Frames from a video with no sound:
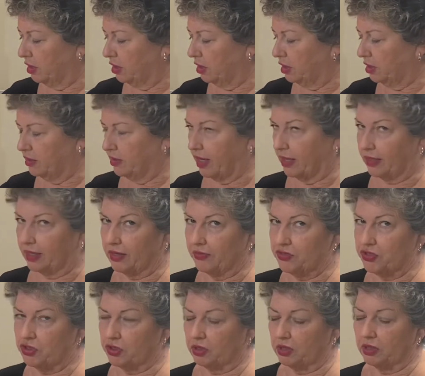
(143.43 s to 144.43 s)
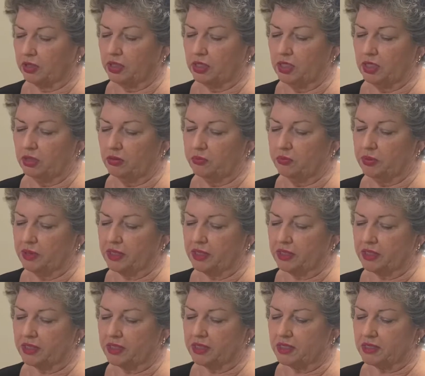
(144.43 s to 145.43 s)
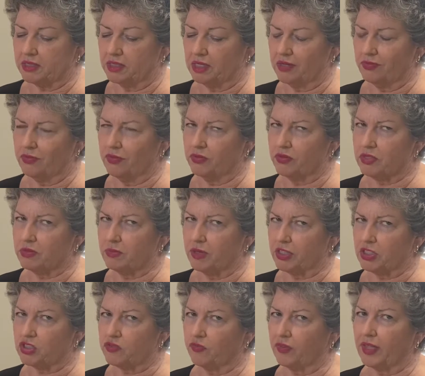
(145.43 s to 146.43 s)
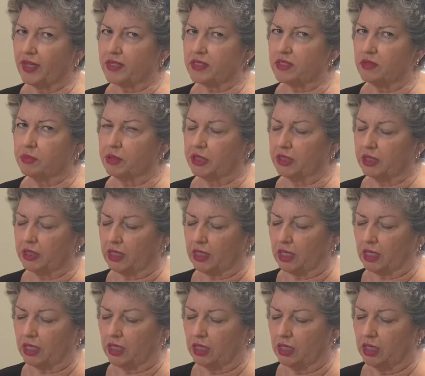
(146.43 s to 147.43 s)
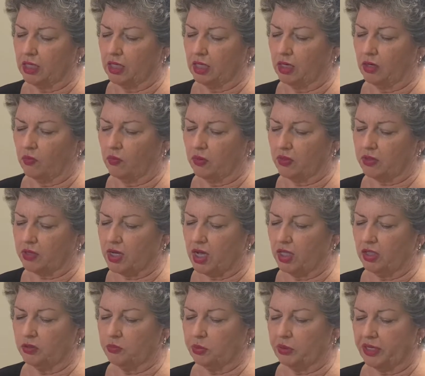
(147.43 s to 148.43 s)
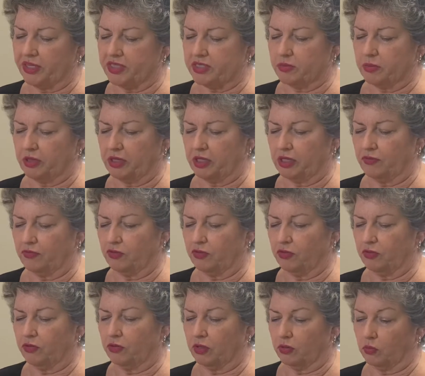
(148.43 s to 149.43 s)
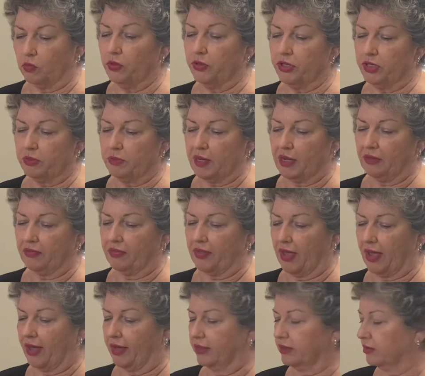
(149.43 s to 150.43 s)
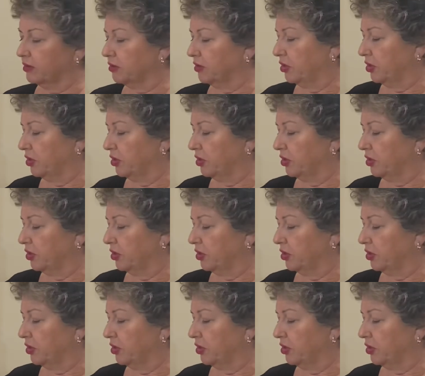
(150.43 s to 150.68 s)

That gives you a little bit, doesn't give you as much flexibility with color placement if you are worried about that,